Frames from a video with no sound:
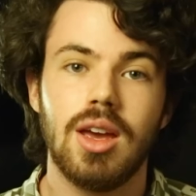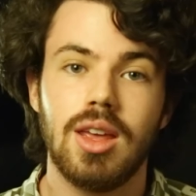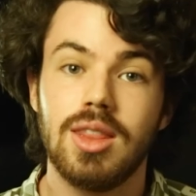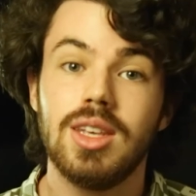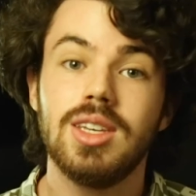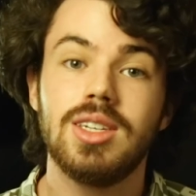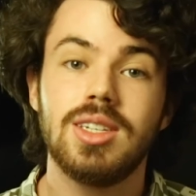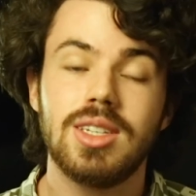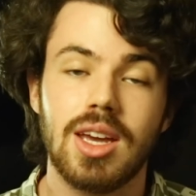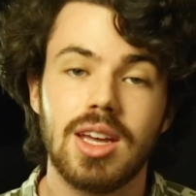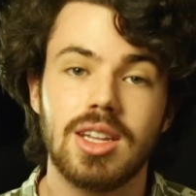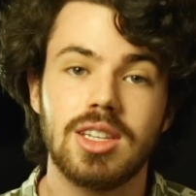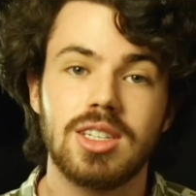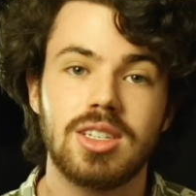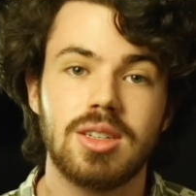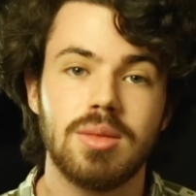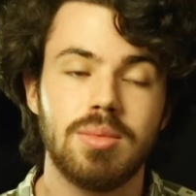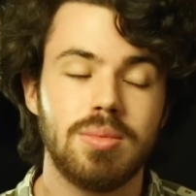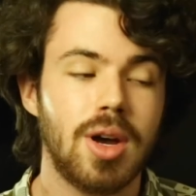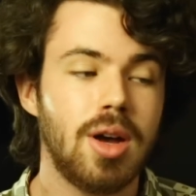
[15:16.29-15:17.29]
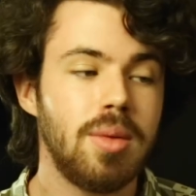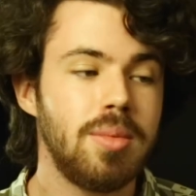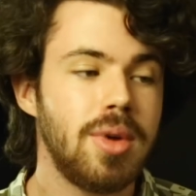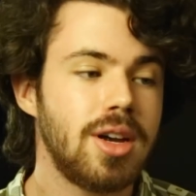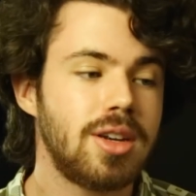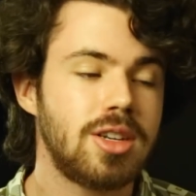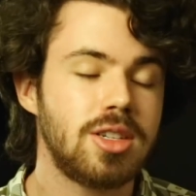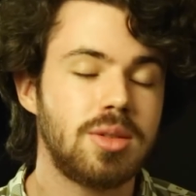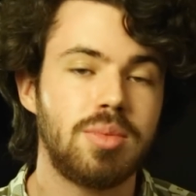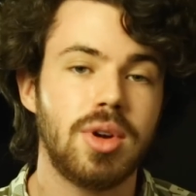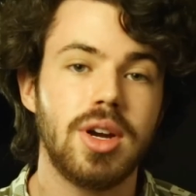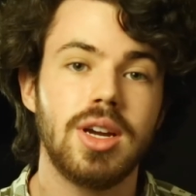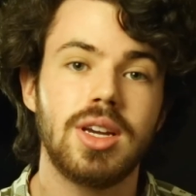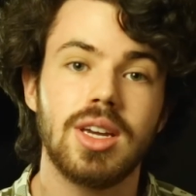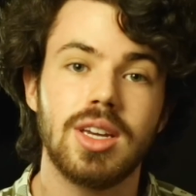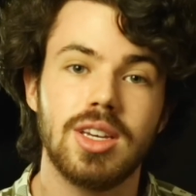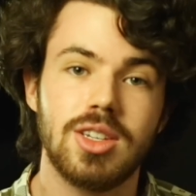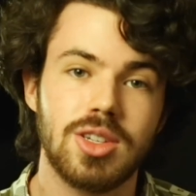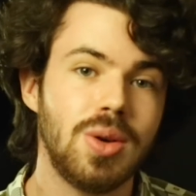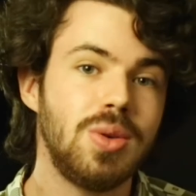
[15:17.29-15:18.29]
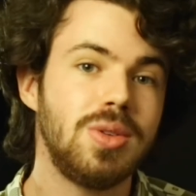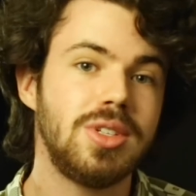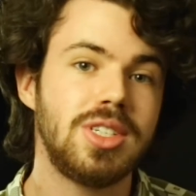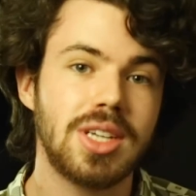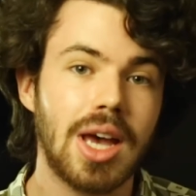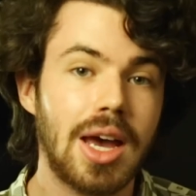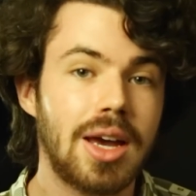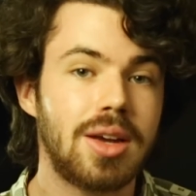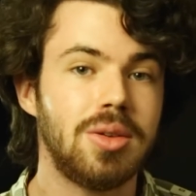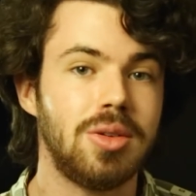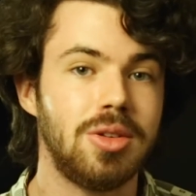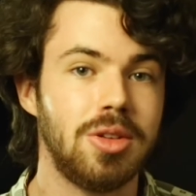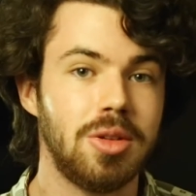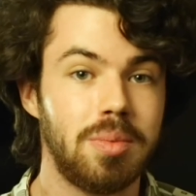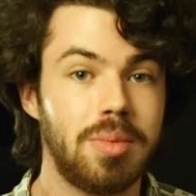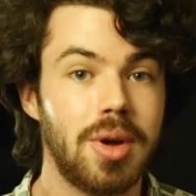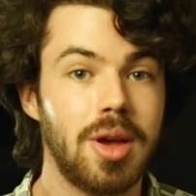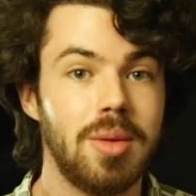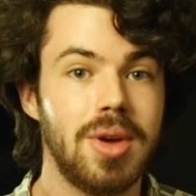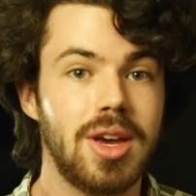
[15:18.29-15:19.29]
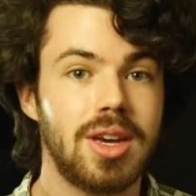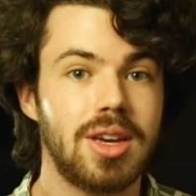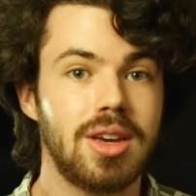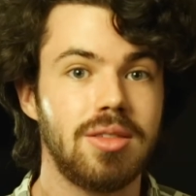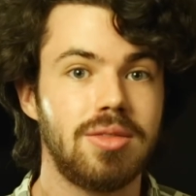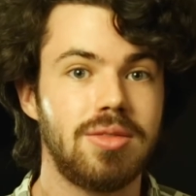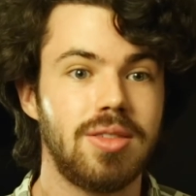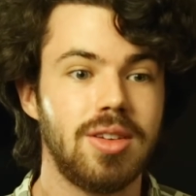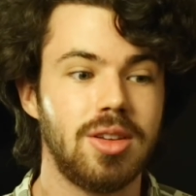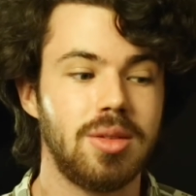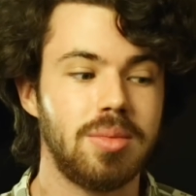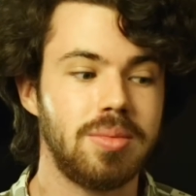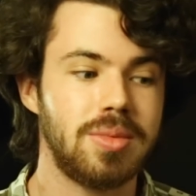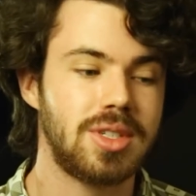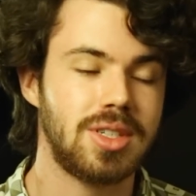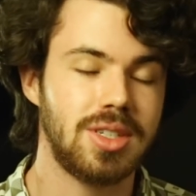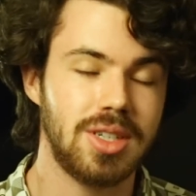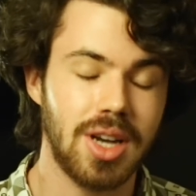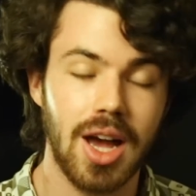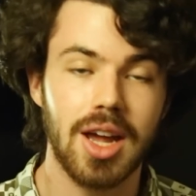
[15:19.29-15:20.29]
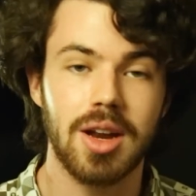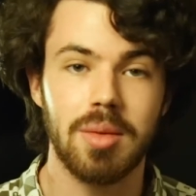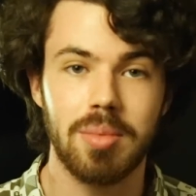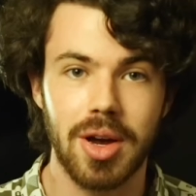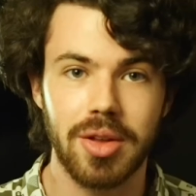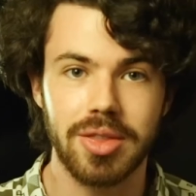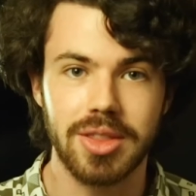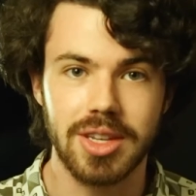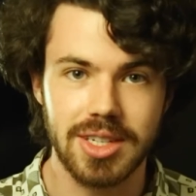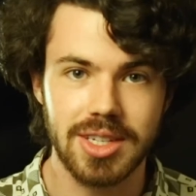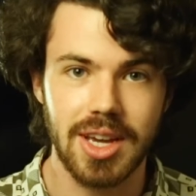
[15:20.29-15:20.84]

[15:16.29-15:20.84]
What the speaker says: In this sense, Baumbach is breaking his own cycle by making films not about the